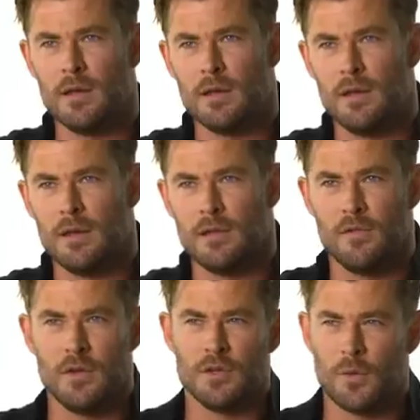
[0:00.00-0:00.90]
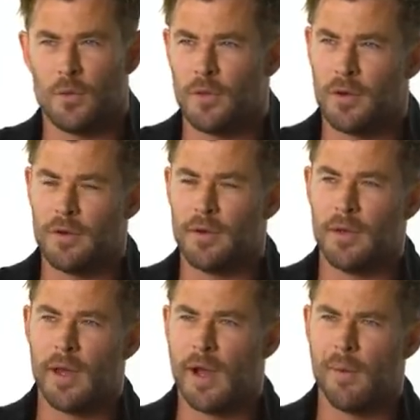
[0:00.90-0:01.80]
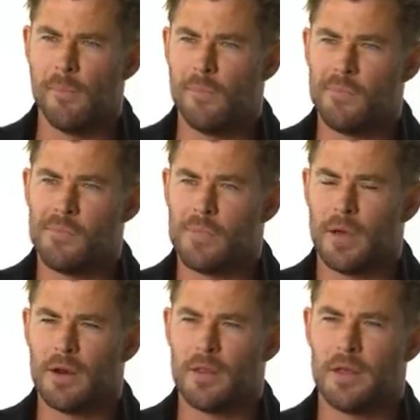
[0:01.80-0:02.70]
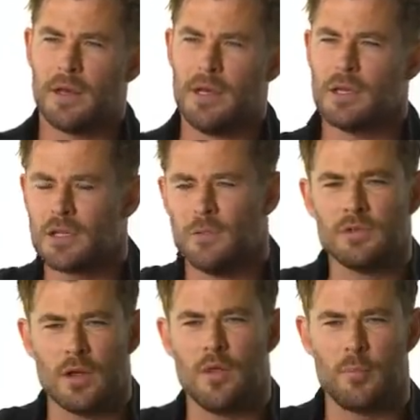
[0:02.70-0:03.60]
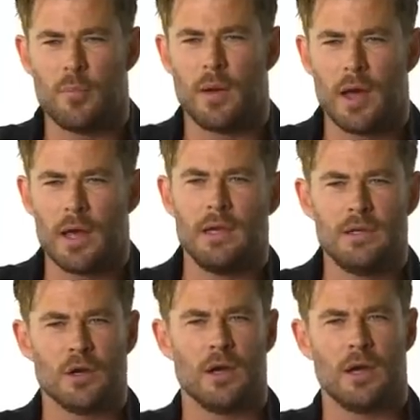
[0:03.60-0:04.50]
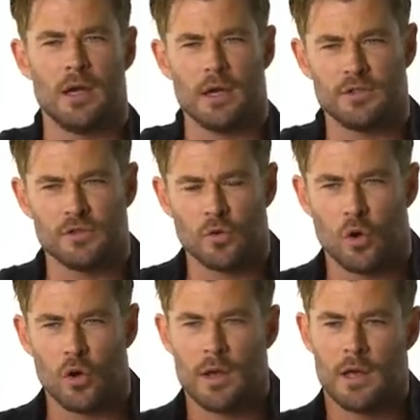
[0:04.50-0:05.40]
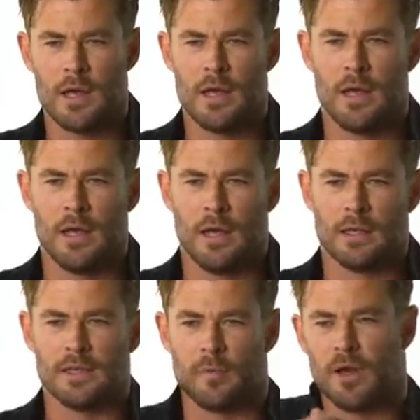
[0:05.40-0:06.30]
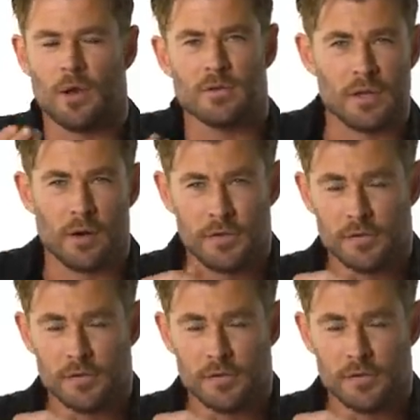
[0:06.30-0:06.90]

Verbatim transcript: into the individual that um, I don't think initially was on the page. I, I, I saw something else there. I